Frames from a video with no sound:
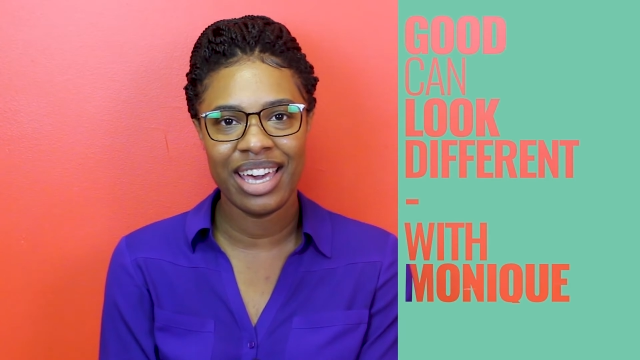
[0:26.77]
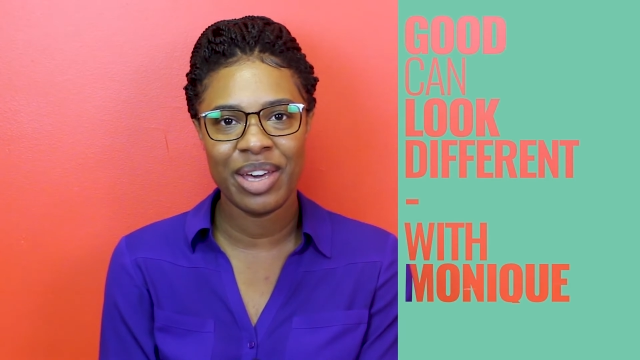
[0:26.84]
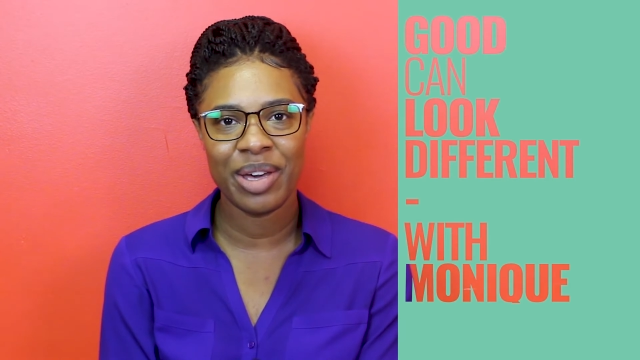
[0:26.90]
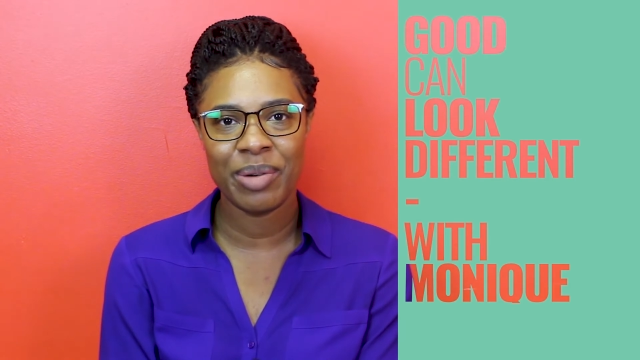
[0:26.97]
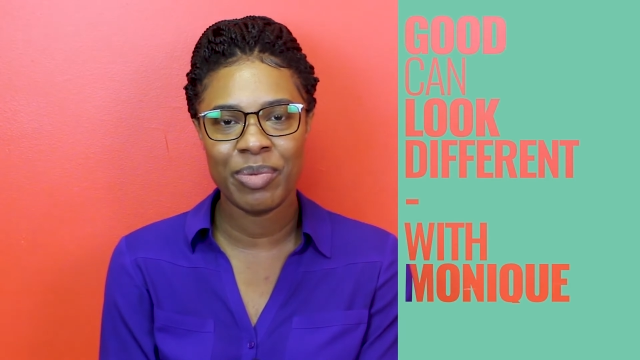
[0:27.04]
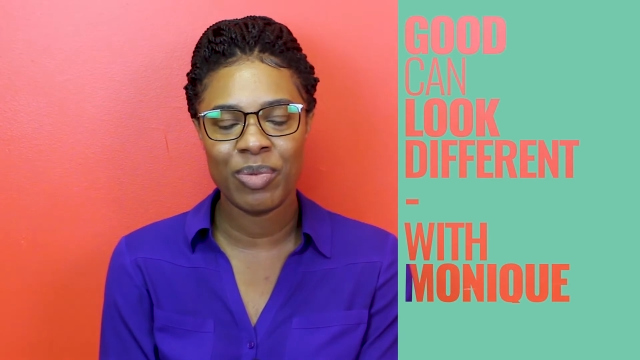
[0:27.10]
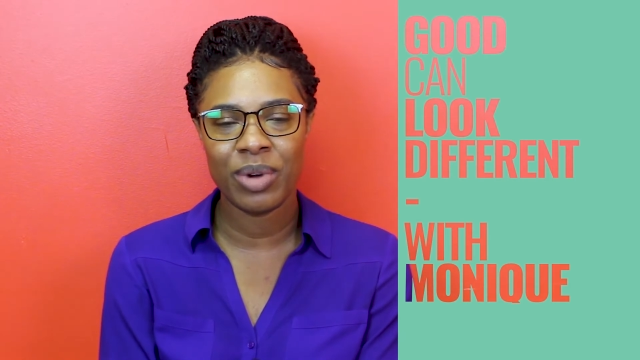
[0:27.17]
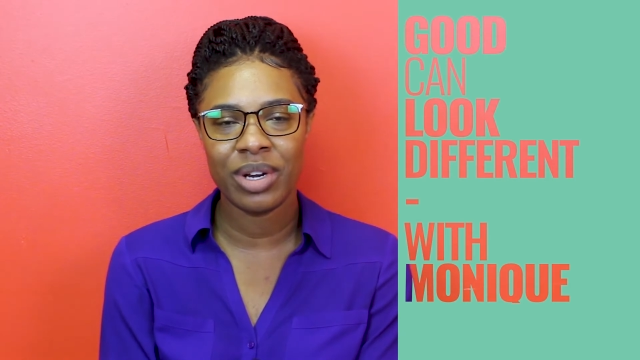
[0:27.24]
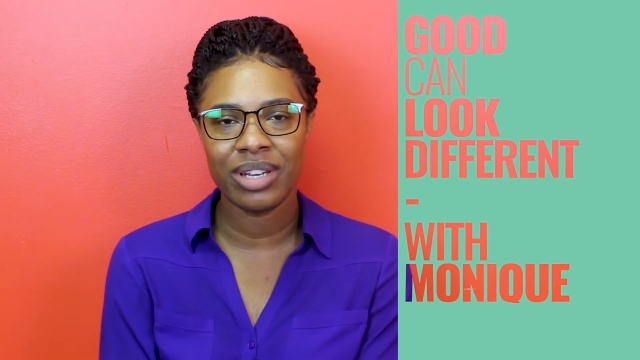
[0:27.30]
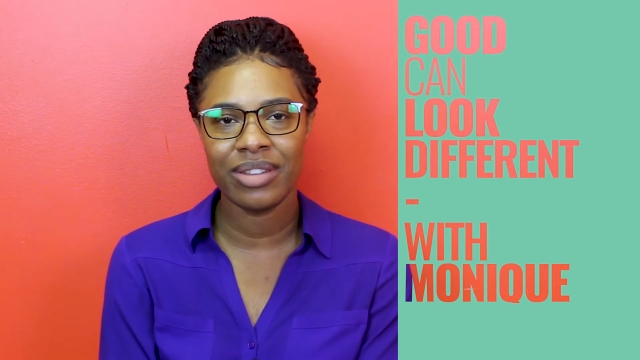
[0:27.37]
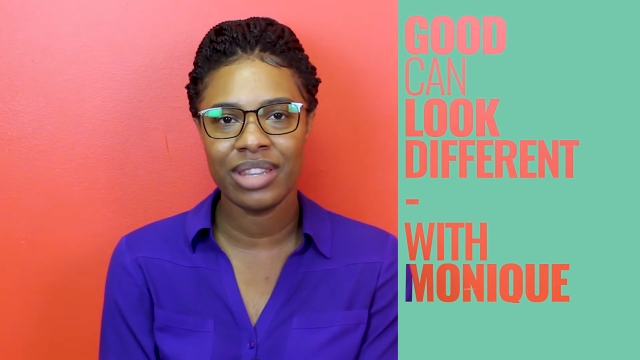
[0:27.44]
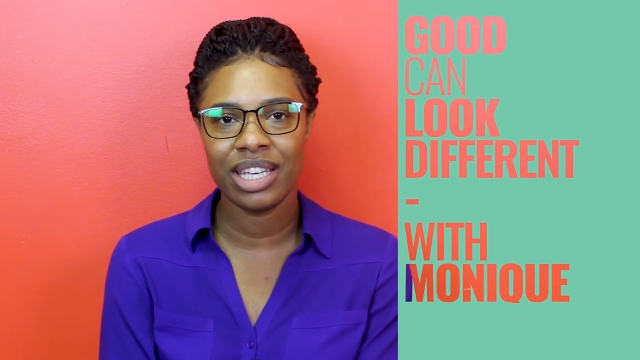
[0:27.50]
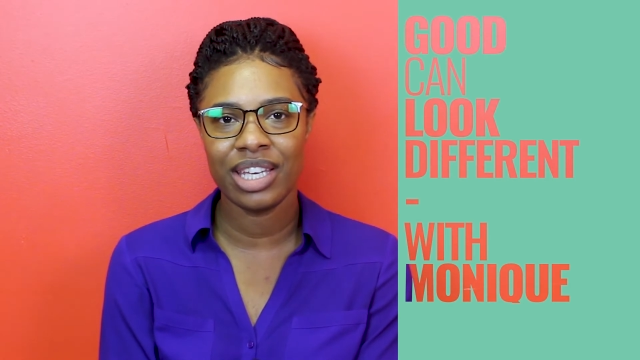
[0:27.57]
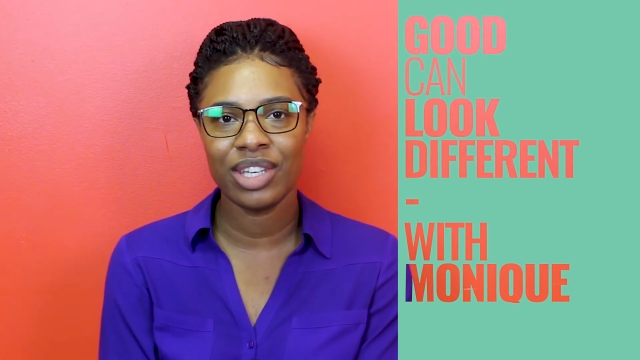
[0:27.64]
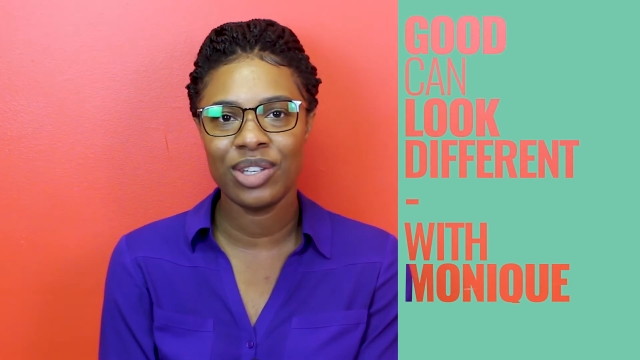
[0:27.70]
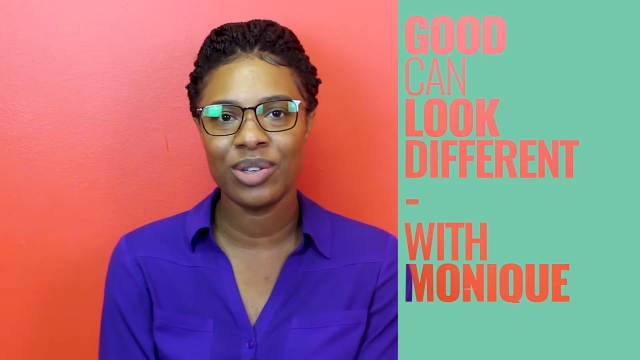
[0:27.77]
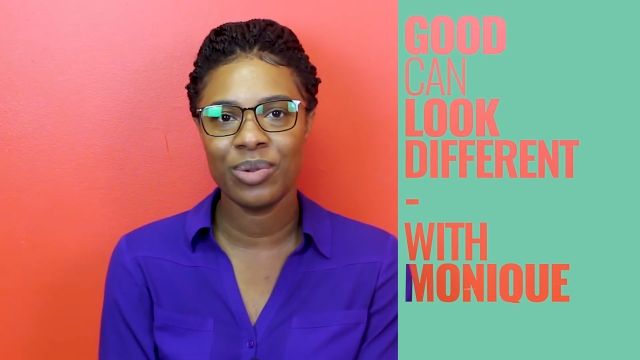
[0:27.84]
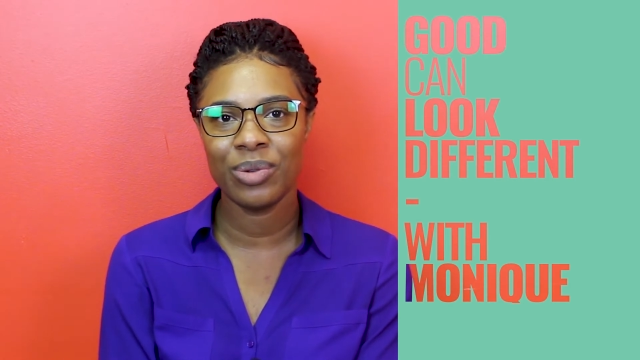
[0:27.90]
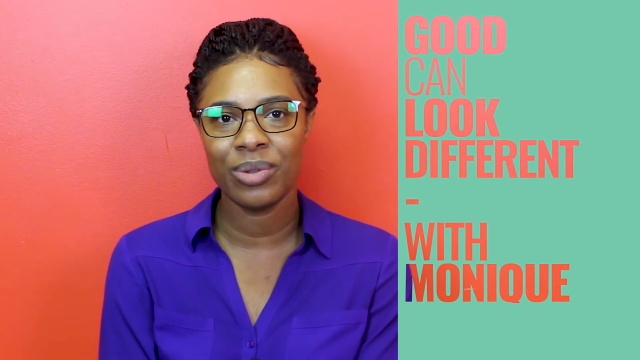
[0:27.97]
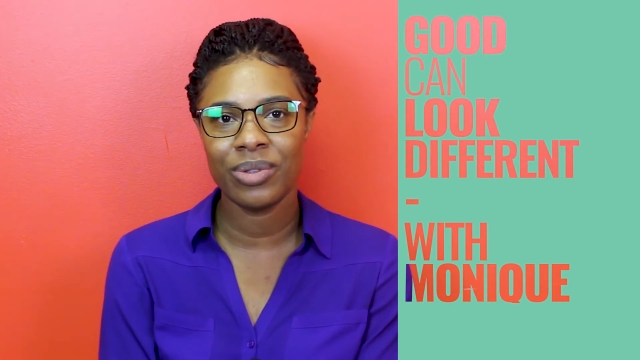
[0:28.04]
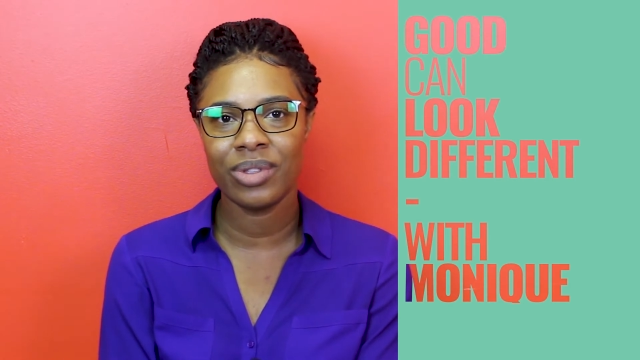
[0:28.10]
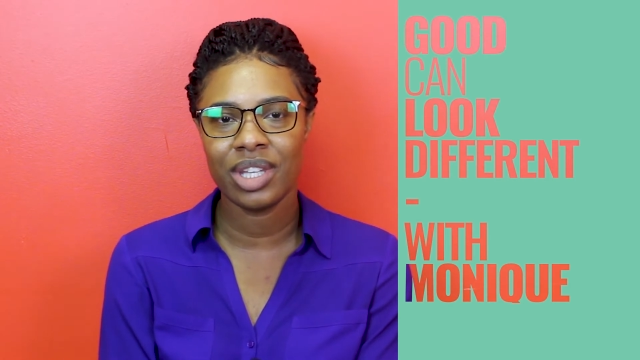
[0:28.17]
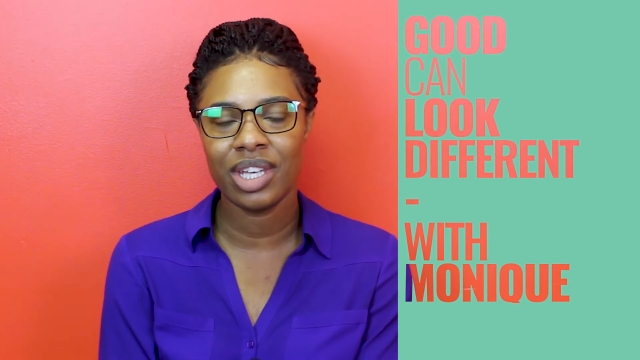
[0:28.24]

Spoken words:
am one of the youth